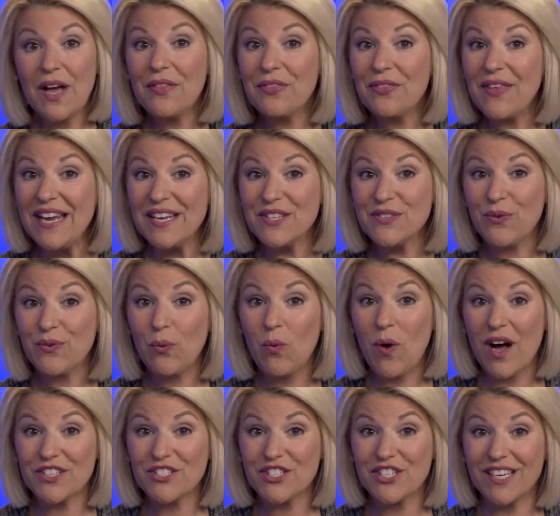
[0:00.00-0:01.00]
Thanks for
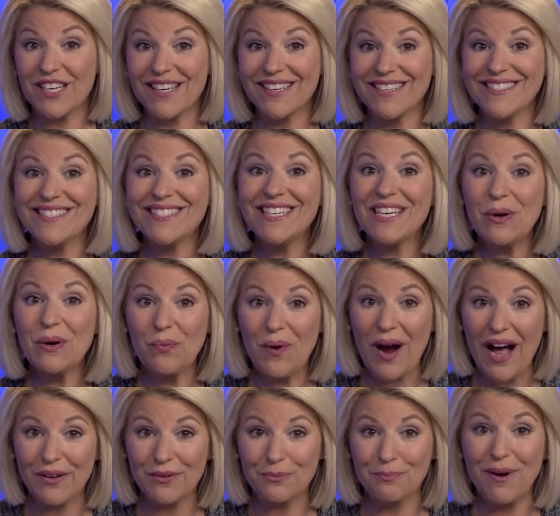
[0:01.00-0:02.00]
watching. Stick
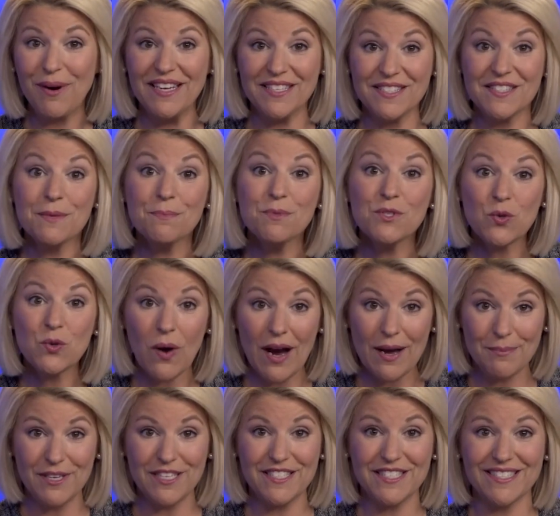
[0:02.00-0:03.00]
around by
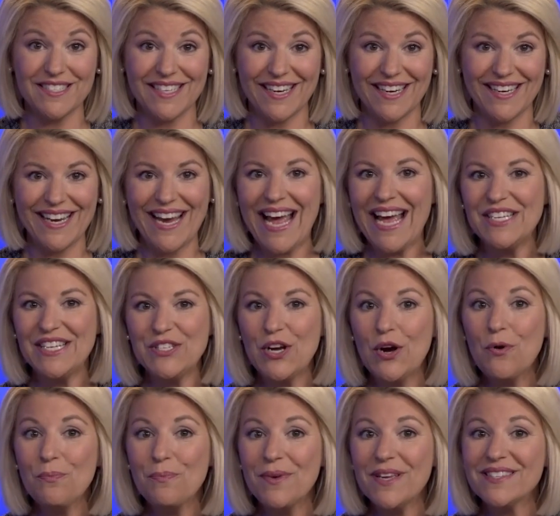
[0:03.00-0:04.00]
subscribing today, and
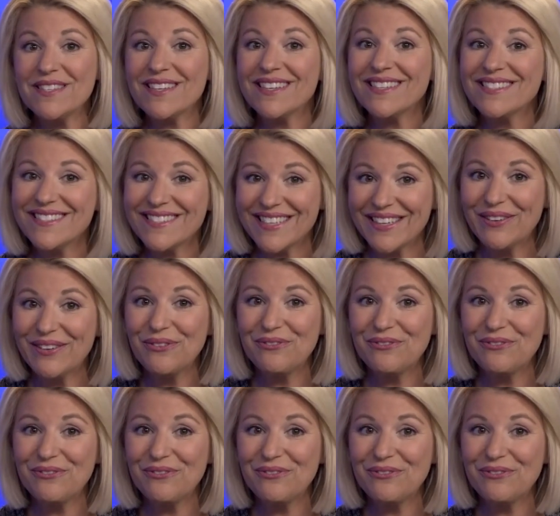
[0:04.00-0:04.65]
don't miss a single